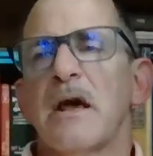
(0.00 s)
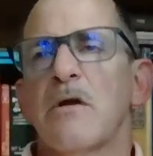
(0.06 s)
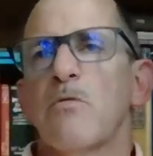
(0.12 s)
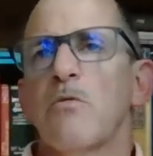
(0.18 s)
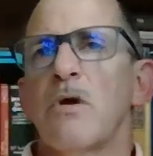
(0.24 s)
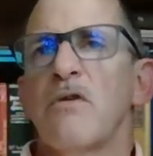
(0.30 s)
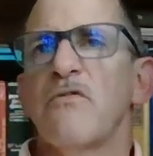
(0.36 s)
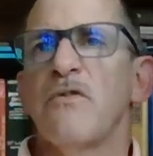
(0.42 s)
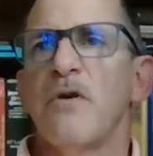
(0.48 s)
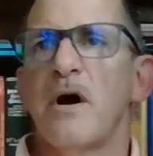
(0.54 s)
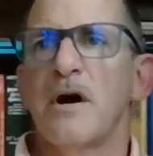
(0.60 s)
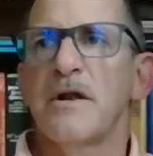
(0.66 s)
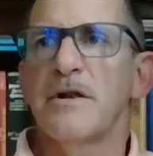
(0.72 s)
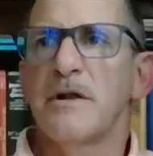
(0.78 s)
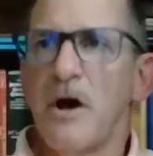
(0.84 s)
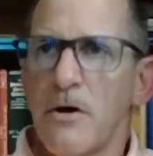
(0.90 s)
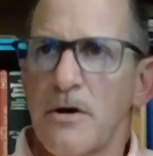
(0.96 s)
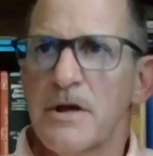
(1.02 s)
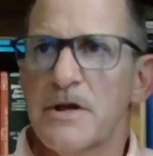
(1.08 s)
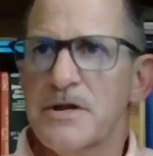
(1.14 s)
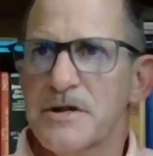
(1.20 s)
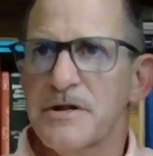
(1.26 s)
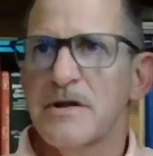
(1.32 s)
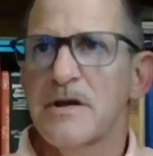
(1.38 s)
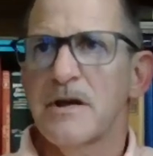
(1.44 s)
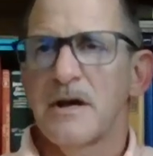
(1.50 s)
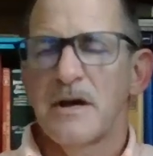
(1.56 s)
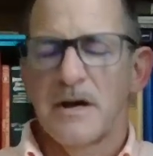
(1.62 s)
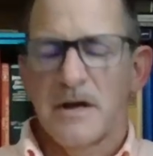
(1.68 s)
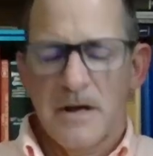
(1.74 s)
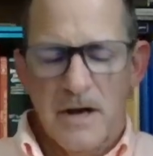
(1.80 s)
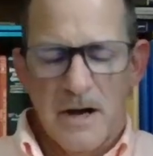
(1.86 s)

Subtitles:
we've noticed